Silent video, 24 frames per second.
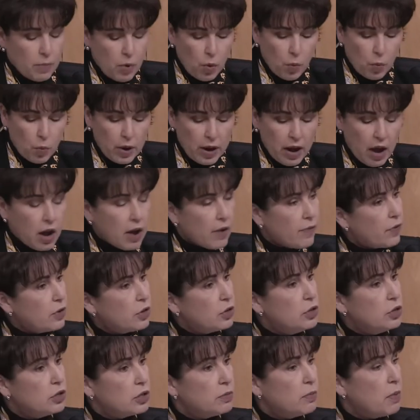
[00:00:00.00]
We offered
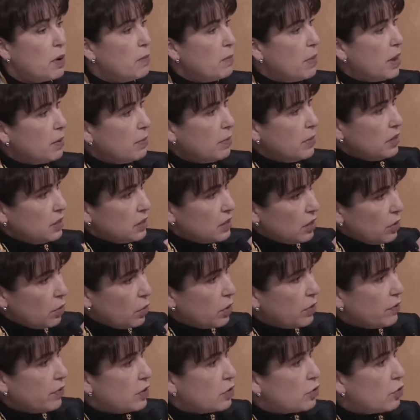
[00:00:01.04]
you some amendments that
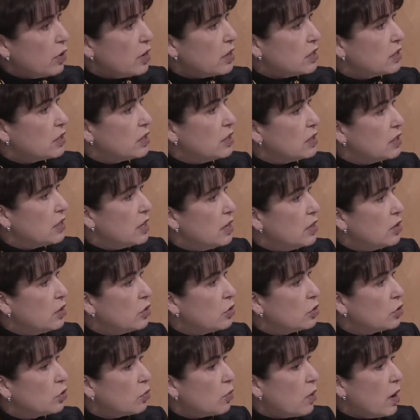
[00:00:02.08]
would have addressed
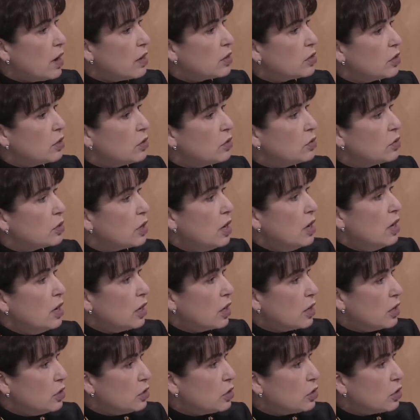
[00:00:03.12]
Senator DeRazzo's
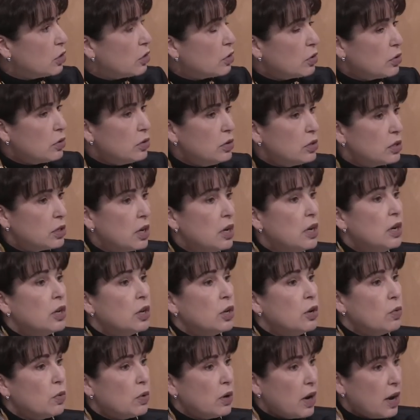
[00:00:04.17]
concerns.
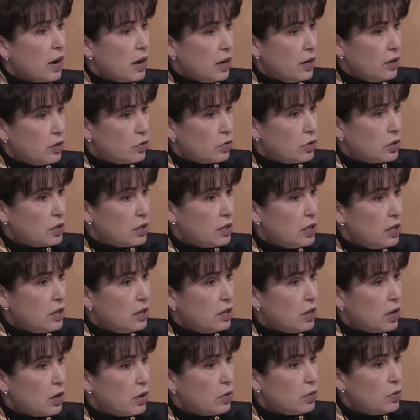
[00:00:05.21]
You were not interested
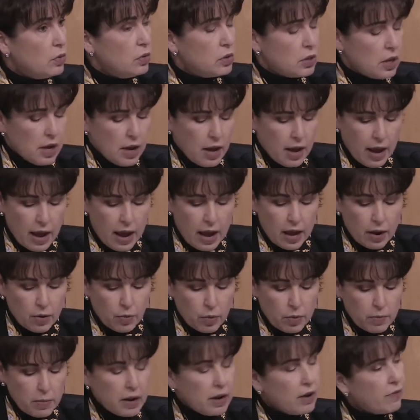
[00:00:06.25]
in those. And
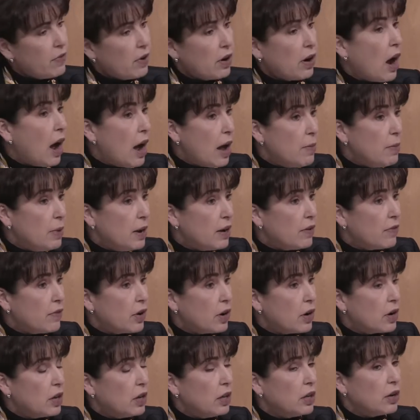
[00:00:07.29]
I made it
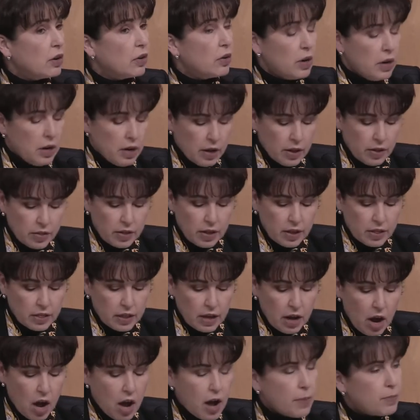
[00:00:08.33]
very clear that
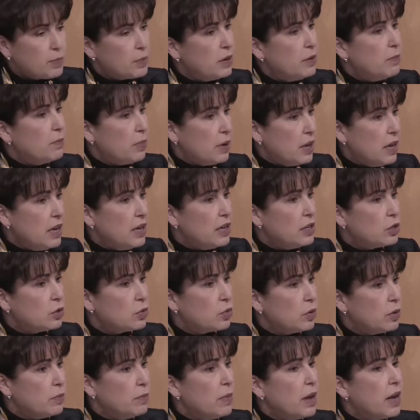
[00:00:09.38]
the opt-in
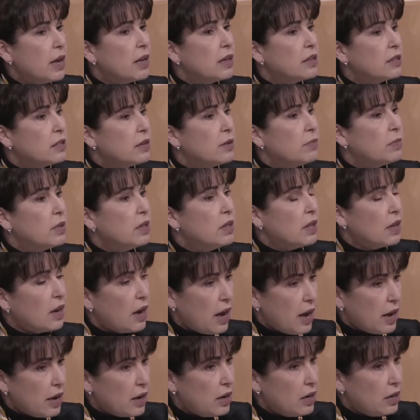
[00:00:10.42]
piece would make it something that
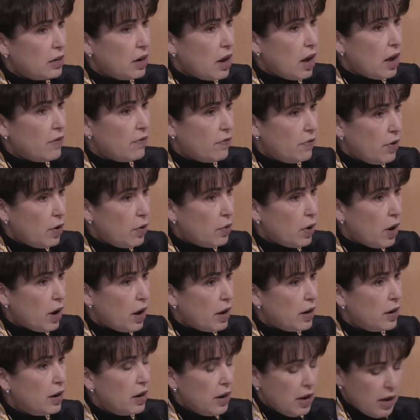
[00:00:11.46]
I could not vote
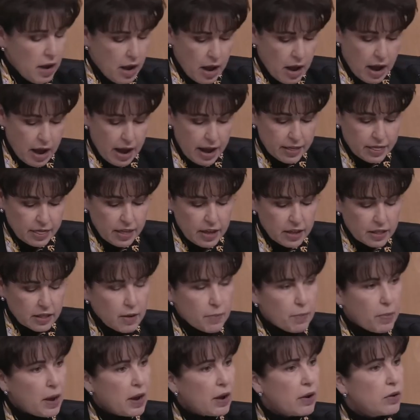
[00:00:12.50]
on. I think
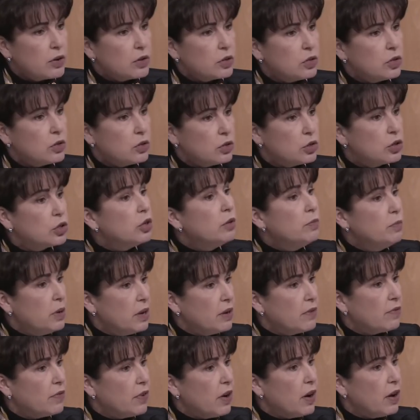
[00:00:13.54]
that parents should be
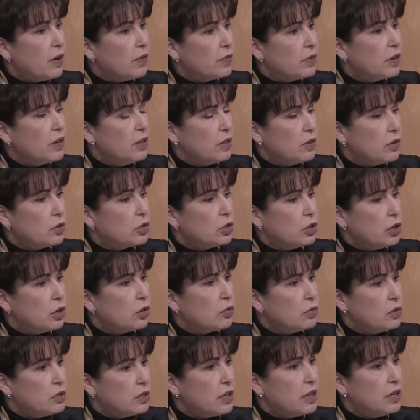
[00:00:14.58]
involved in their
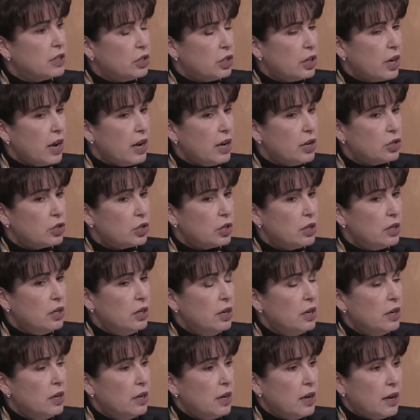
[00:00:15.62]
children's education.
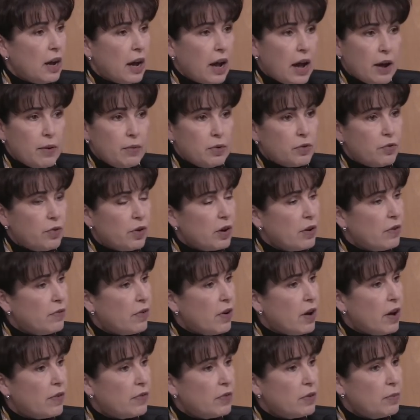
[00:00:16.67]
I was very
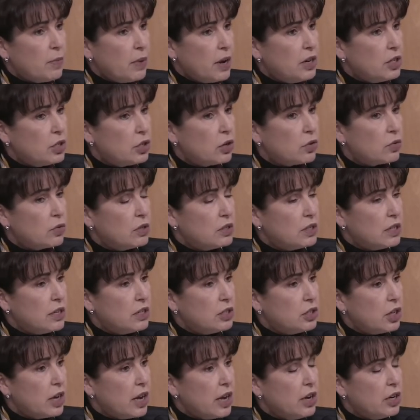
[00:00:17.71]
involved in my children's
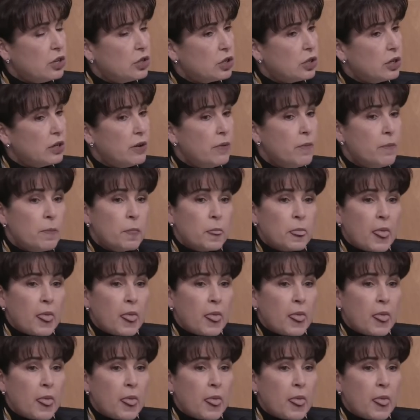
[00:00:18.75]
education.